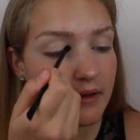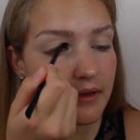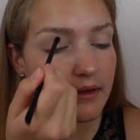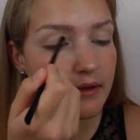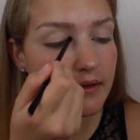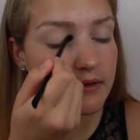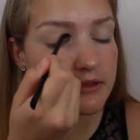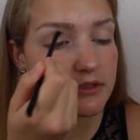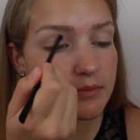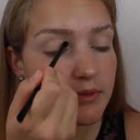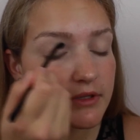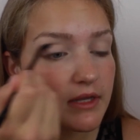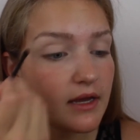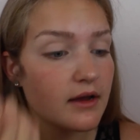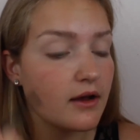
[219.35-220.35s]
And just
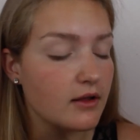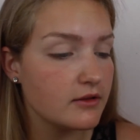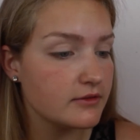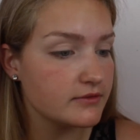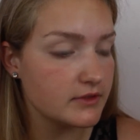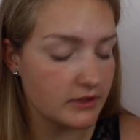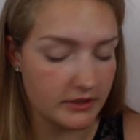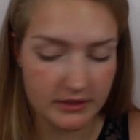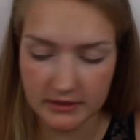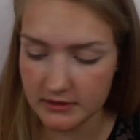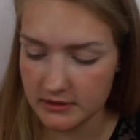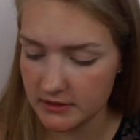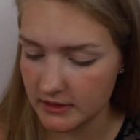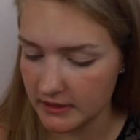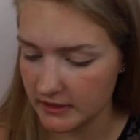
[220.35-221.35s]
put that all over the
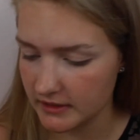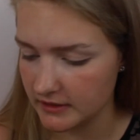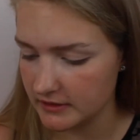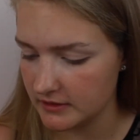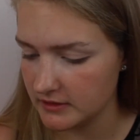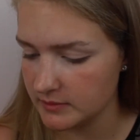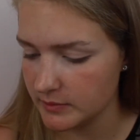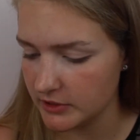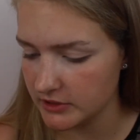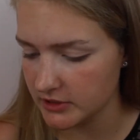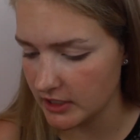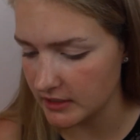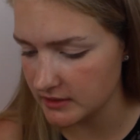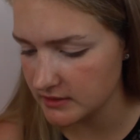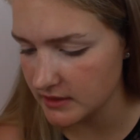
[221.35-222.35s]
lid. And this brush
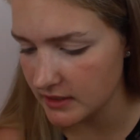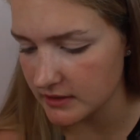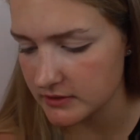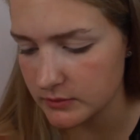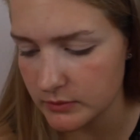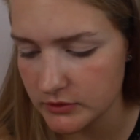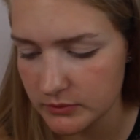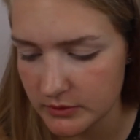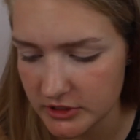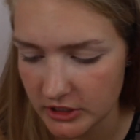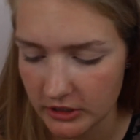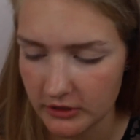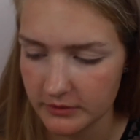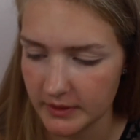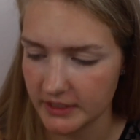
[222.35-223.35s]
kind of sucks. We're
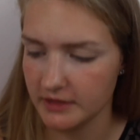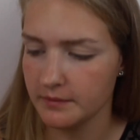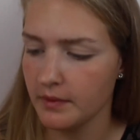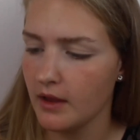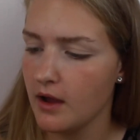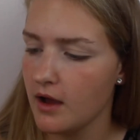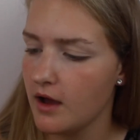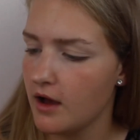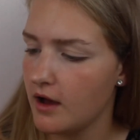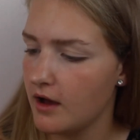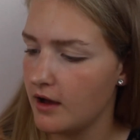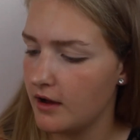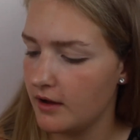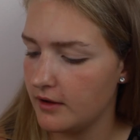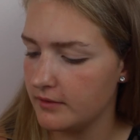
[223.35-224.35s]
switching already.
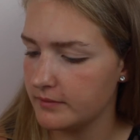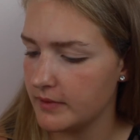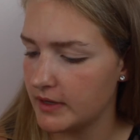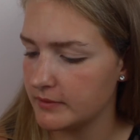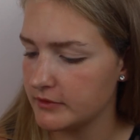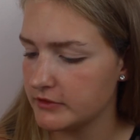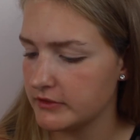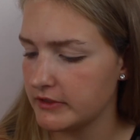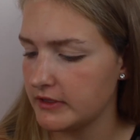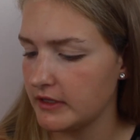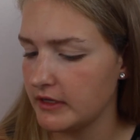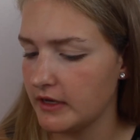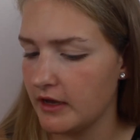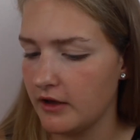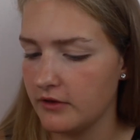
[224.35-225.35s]
I'm using
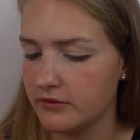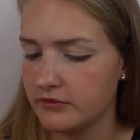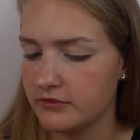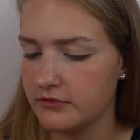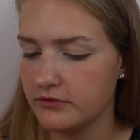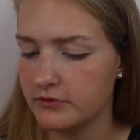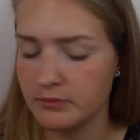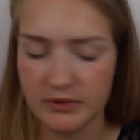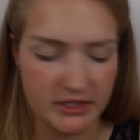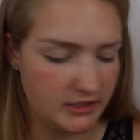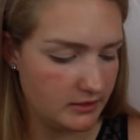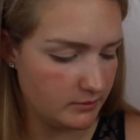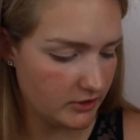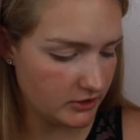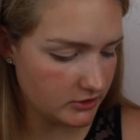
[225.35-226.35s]
the e.l.f.
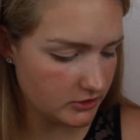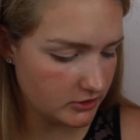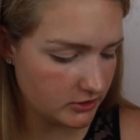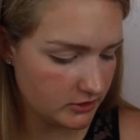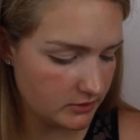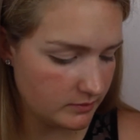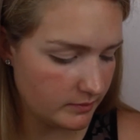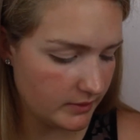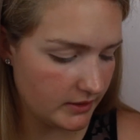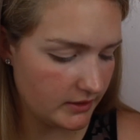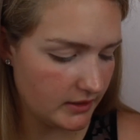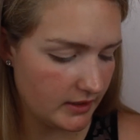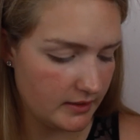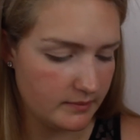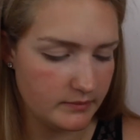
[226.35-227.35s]
blending brush, but
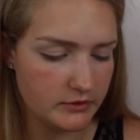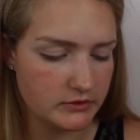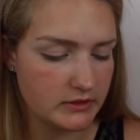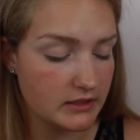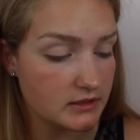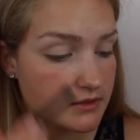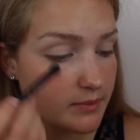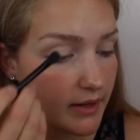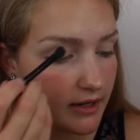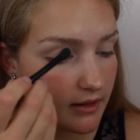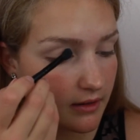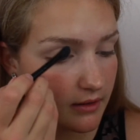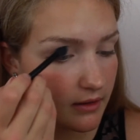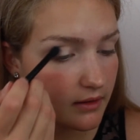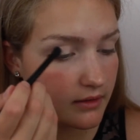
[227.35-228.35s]
I'm using it to pack
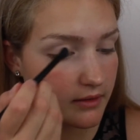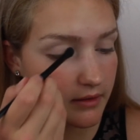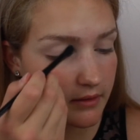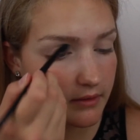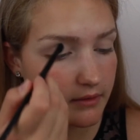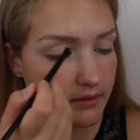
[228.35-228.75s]
on color.